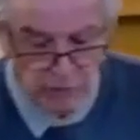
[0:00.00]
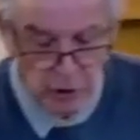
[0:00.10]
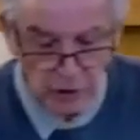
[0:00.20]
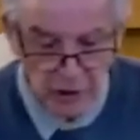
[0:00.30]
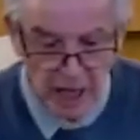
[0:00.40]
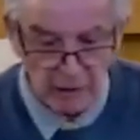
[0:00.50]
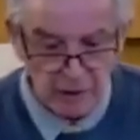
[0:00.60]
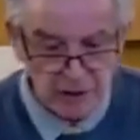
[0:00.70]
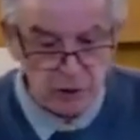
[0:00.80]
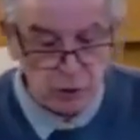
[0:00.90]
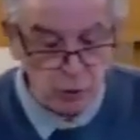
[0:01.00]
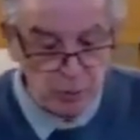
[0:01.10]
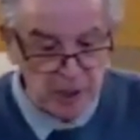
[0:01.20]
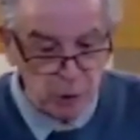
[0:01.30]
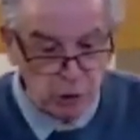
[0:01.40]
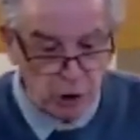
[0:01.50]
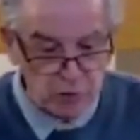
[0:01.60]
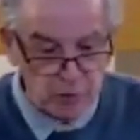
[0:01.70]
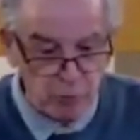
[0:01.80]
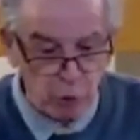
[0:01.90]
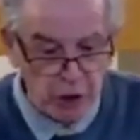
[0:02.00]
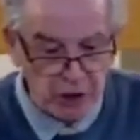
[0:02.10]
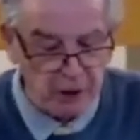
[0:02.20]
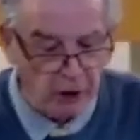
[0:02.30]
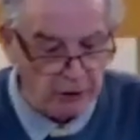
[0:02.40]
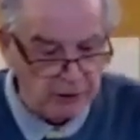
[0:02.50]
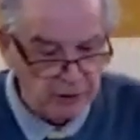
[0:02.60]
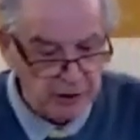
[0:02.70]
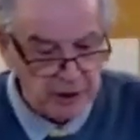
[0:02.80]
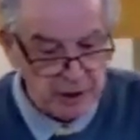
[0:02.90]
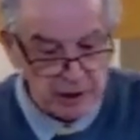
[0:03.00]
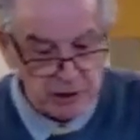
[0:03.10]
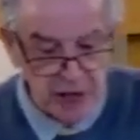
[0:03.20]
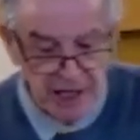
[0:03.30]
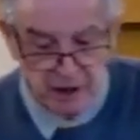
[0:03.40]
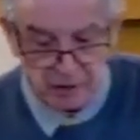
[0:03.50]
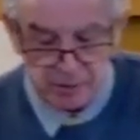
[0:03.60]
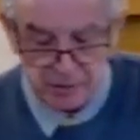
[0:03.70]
got now is the two people God has been working on Jacob